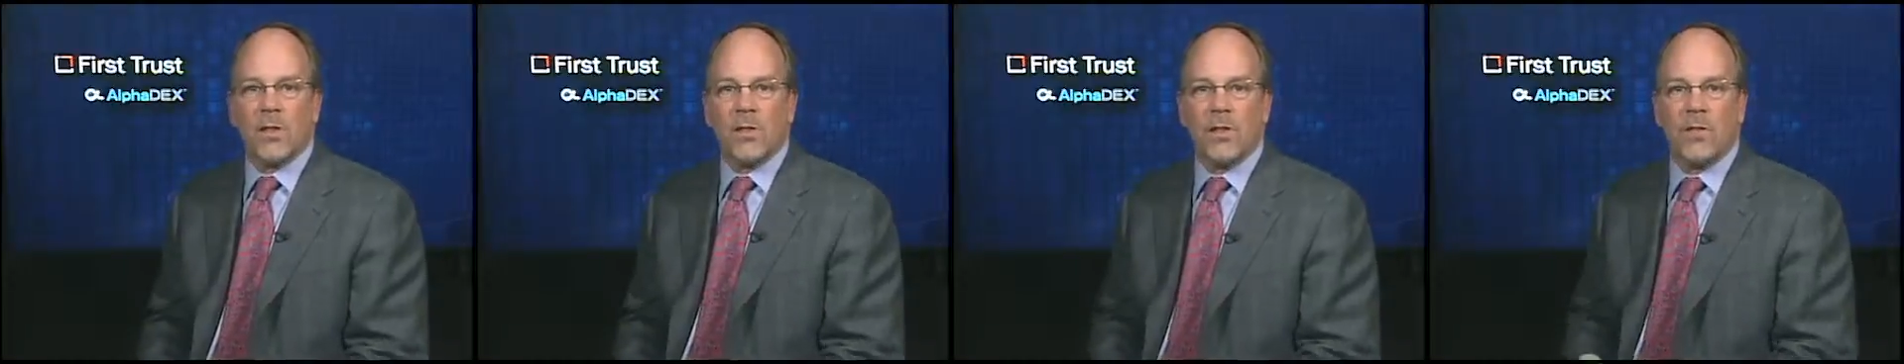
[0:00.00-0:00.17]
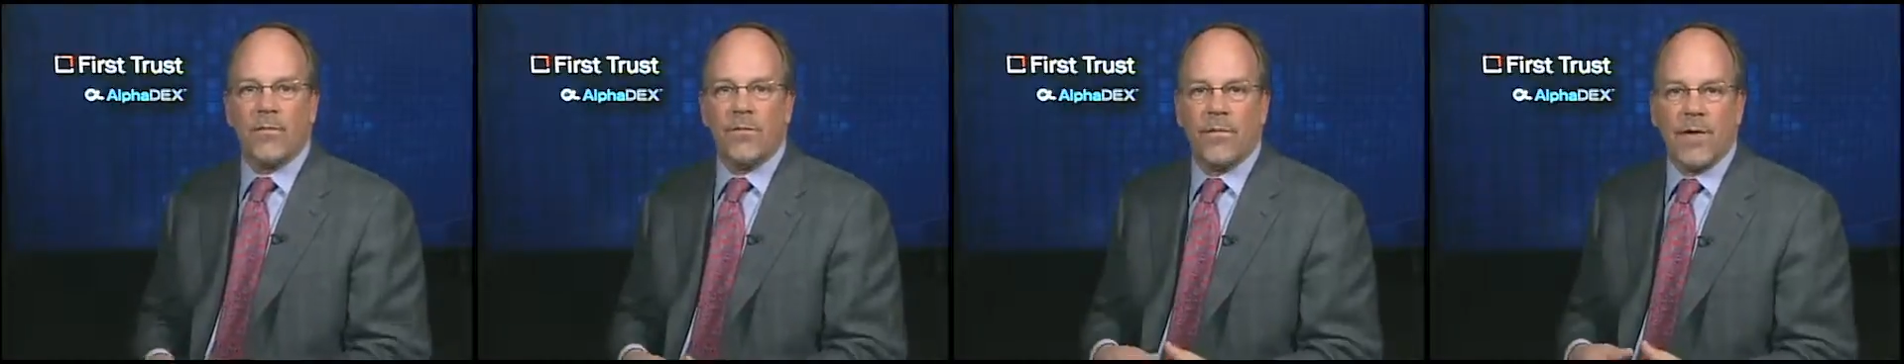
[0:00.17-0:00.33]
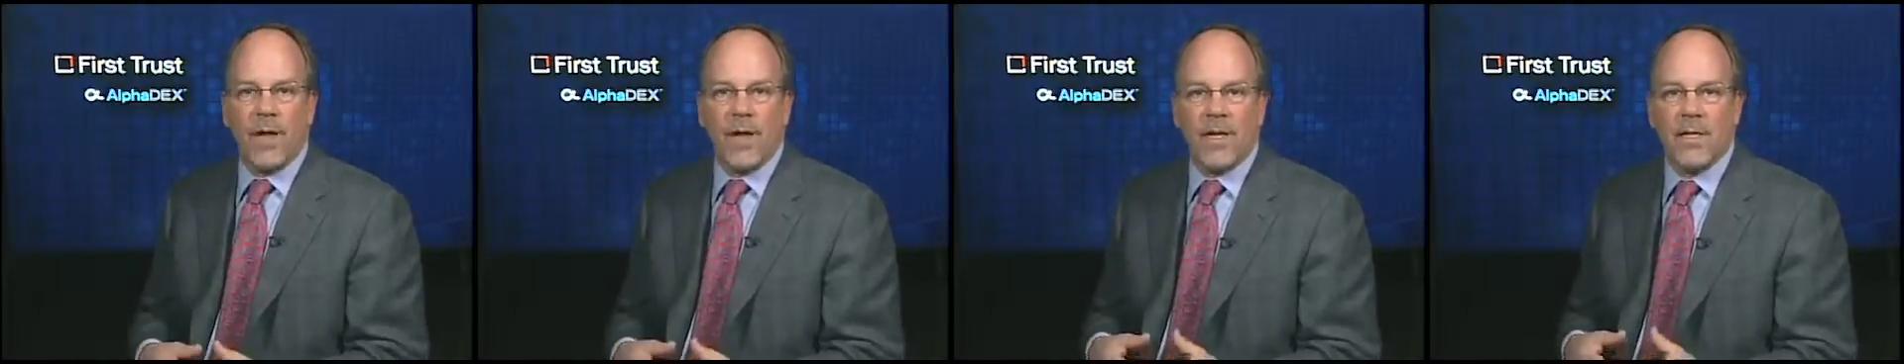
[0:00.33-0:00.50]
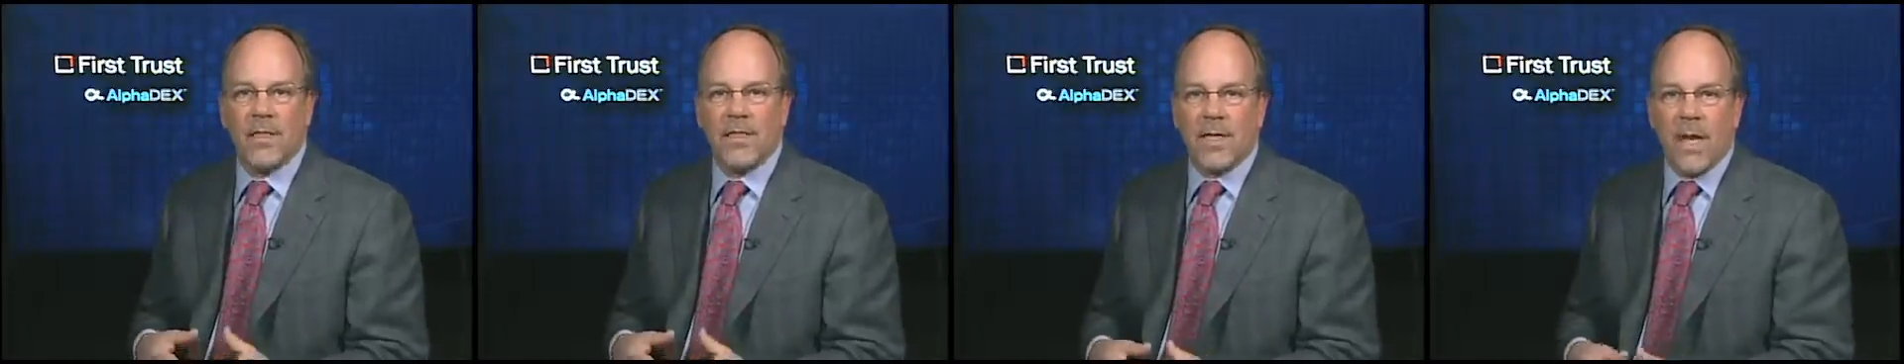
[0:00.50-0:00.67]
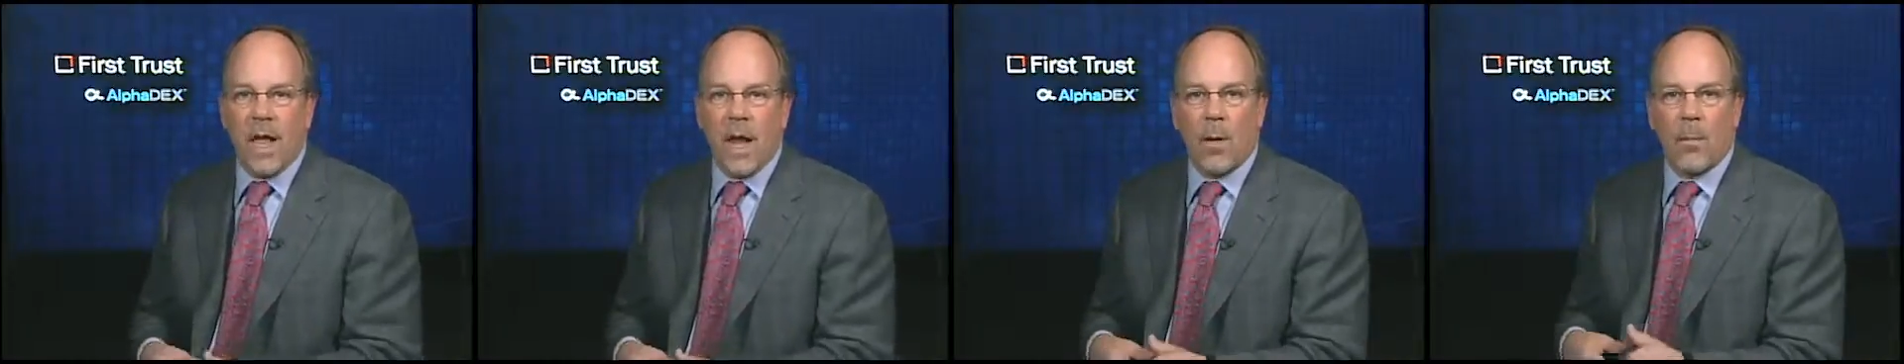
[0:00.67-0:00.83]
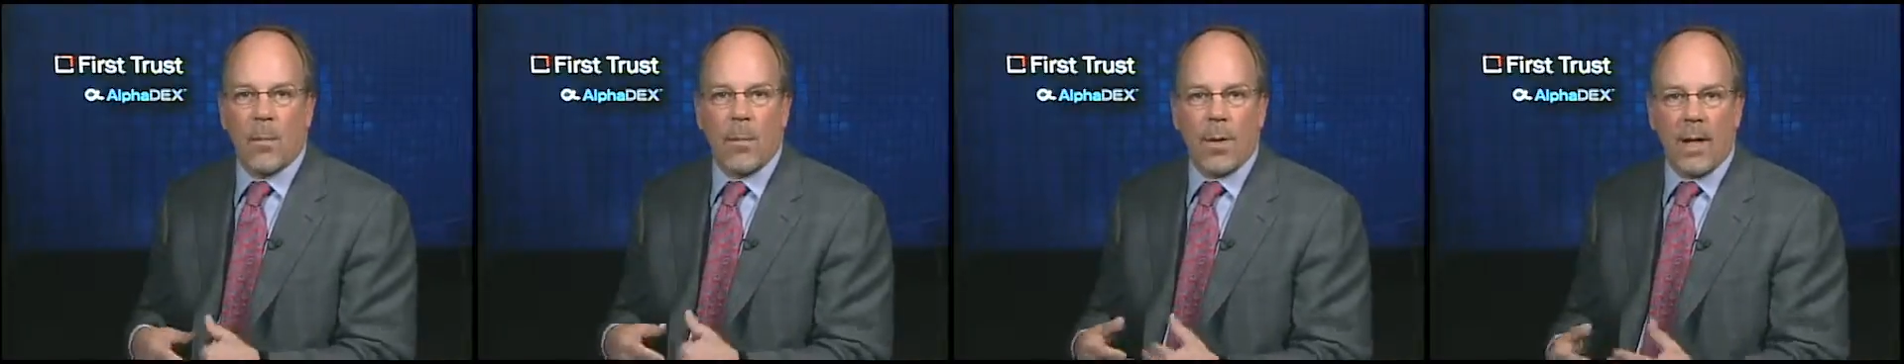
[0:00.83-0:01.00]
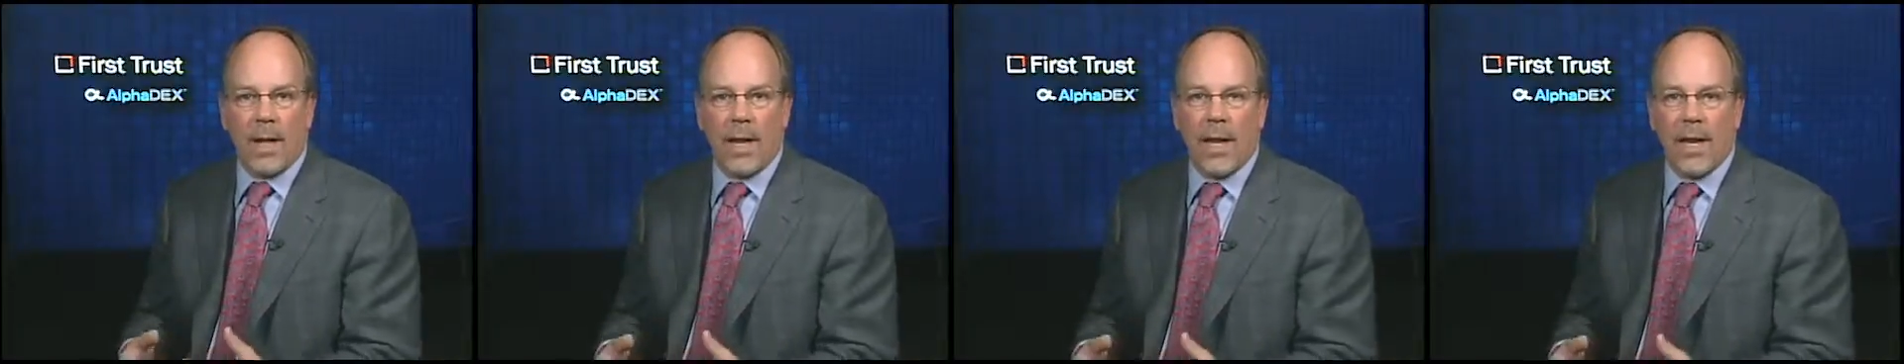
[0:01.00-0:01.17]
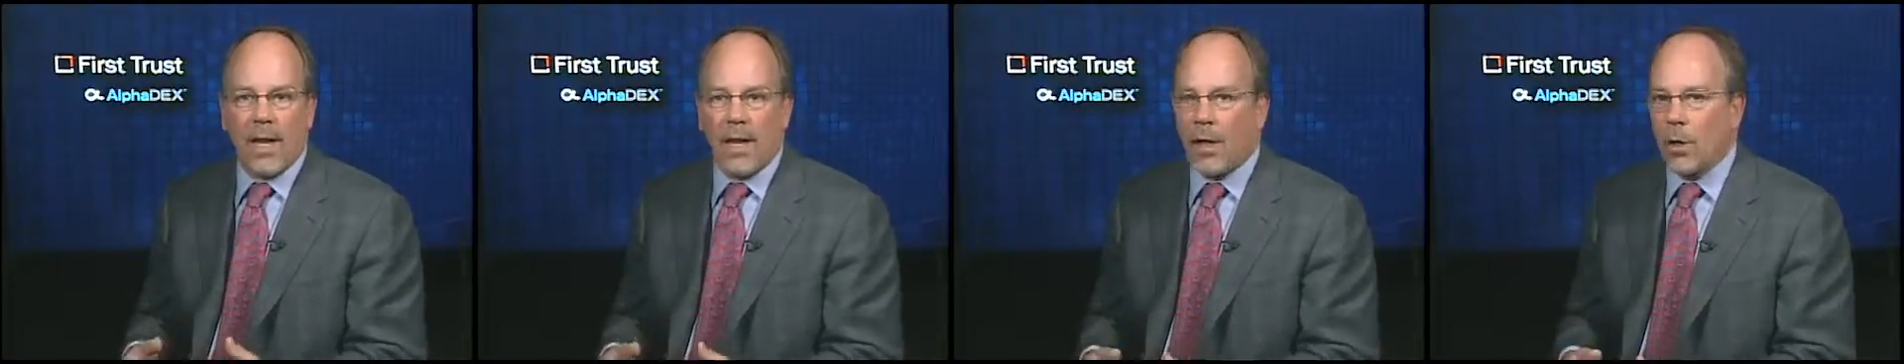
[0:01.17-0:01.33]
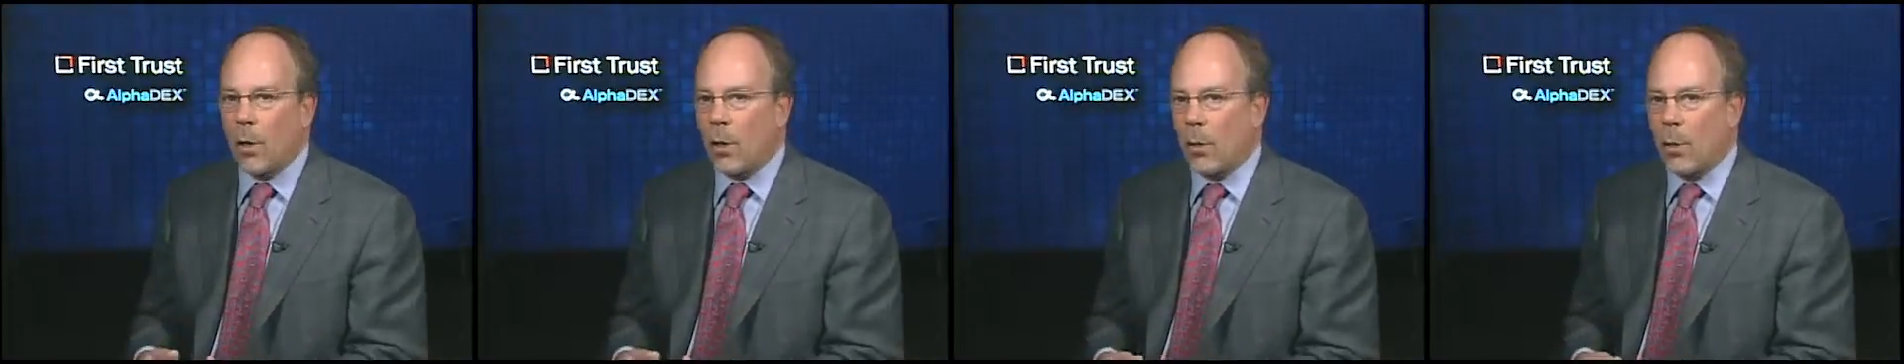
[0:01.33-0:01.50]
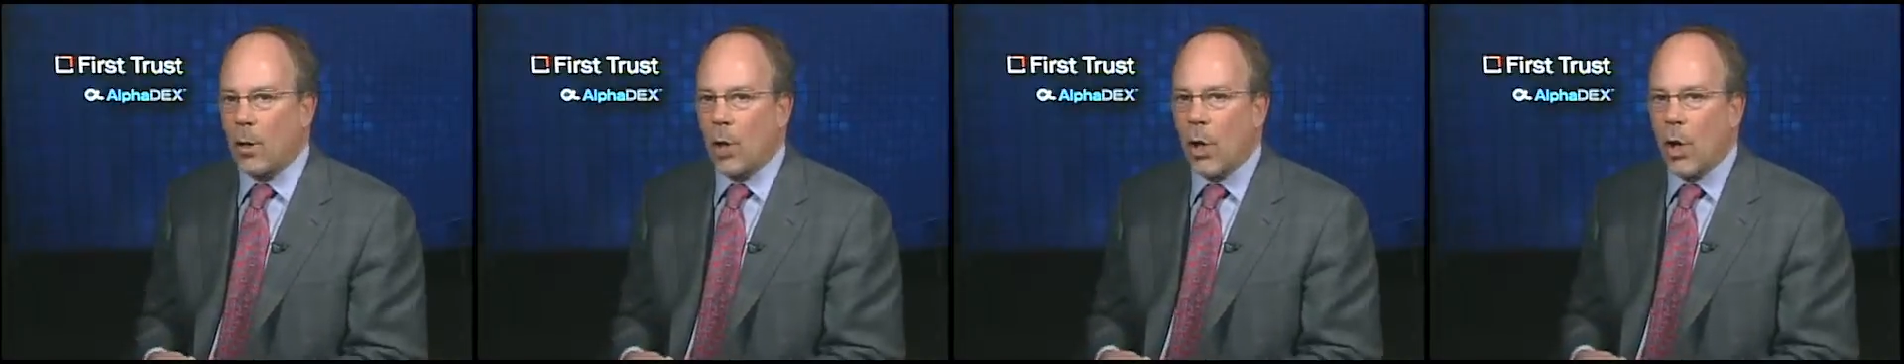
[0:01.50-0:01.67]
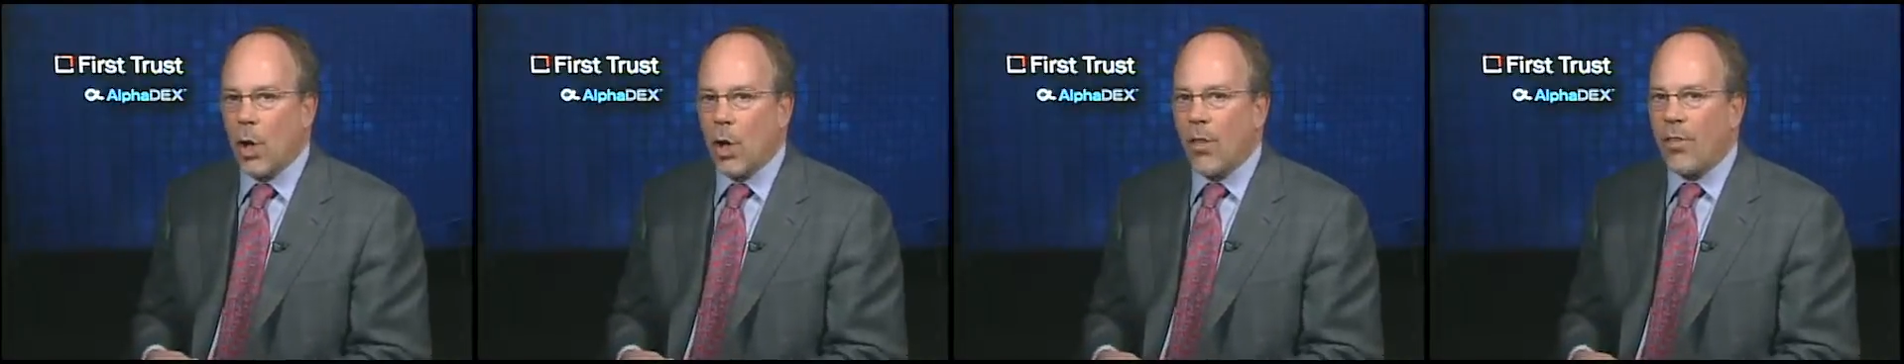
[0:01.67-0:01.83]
that the Fed is now planning or